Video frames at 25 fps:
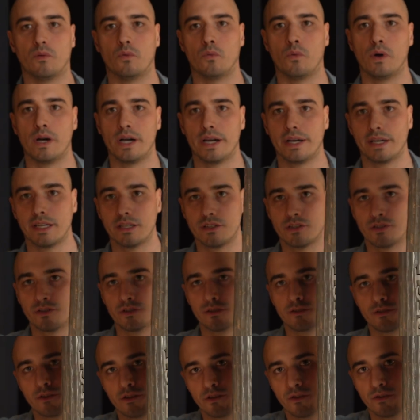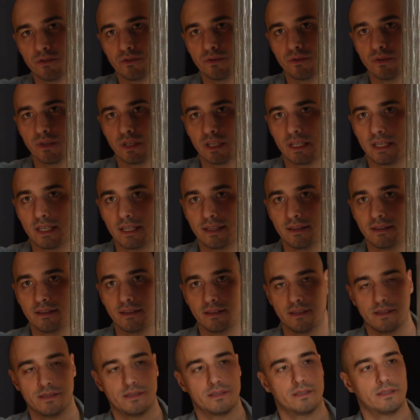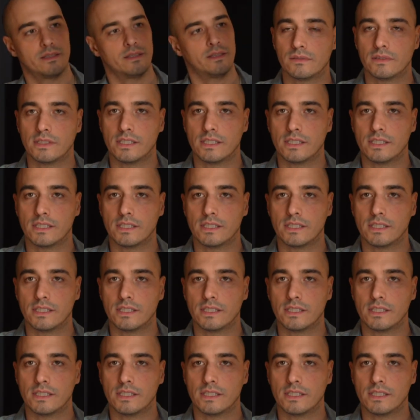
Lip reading: Why should you get this?